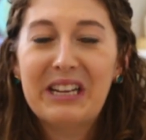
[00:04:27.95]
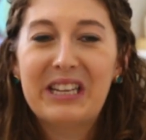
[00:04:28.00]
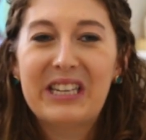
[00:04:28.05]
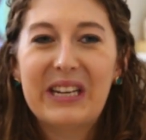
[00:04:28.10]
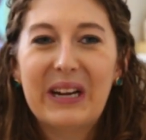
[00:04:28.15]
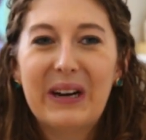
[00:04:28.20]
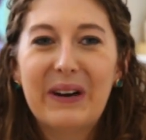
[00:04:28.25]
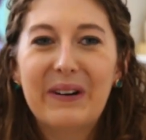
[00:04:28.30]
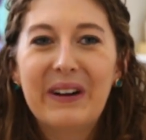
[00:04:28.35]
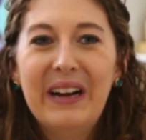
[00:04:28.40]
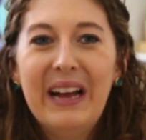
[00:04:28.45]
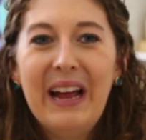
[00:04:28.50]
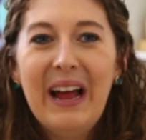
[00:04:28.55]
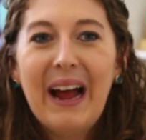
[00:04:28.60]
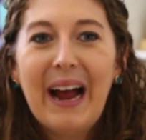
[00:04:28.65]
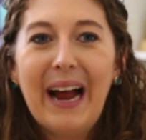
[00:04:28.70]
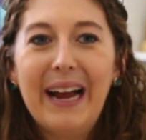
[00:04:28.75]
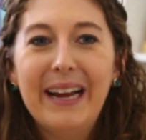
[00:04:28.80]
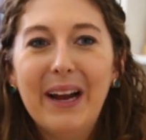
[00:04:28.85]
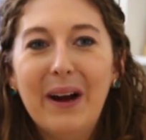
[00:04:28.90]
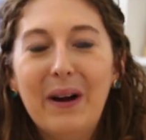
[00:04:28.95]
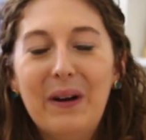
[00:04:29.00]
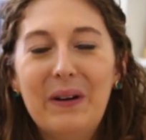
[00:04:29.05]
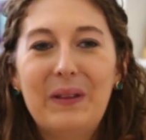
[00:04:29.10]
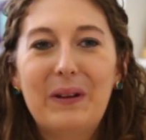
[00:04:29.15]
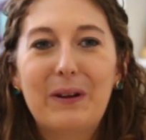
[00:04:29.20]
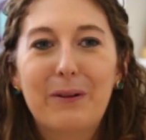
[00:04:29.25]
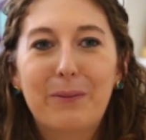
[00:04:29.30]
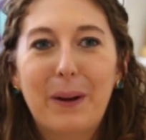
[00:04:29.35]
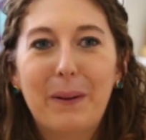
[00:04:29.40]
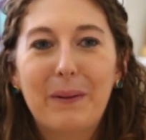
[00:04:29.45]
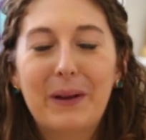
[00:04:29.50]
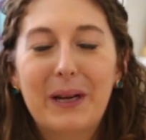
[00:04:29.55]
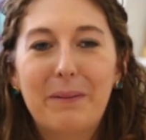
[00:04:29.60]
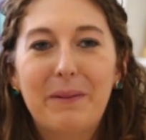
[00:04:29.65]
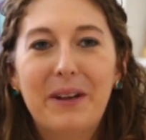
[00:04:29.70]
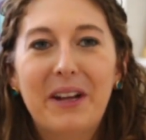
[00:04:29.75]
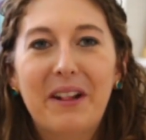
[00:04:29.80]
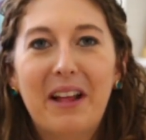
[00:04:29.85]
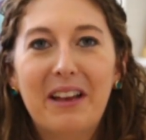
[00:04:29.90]
So I know there's probably
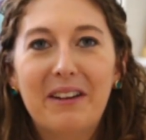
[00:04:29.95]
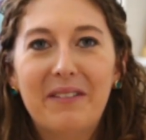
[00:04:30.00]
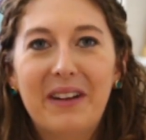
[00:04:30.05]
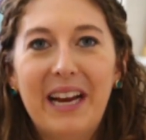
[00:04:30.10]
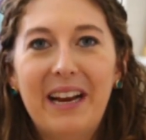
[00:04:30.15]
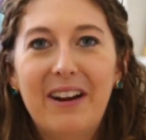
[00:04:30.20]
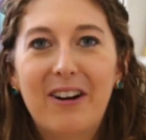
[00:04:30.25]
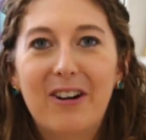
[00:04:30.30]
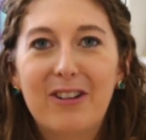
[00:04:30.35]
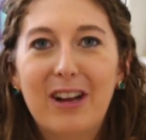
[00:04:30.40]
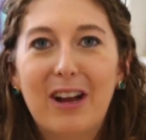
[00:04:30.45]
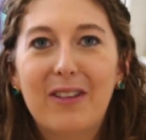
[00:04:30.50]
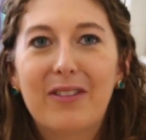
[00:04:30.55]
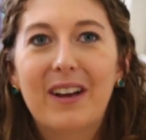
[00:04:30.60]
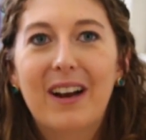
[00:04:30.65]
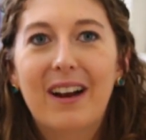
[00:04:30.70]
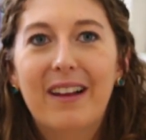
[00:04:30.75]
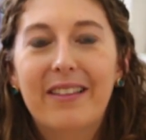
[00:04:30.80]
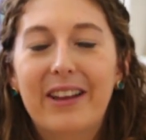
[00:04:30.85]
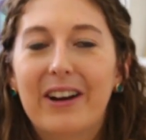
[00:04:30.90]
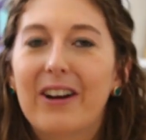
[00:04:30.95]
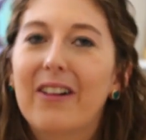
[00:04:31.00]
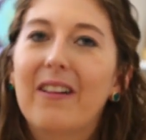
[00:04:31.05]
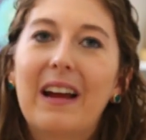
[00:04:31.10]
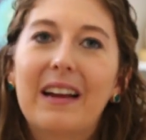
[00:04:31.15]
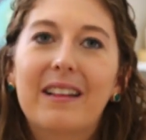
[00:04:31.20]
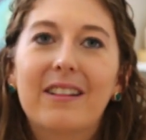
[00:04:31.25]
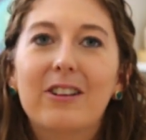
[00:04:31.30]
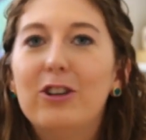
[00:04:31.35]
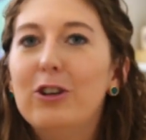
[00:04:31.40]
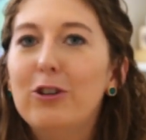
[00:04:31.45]
gonna be a lot of haters out there that are like,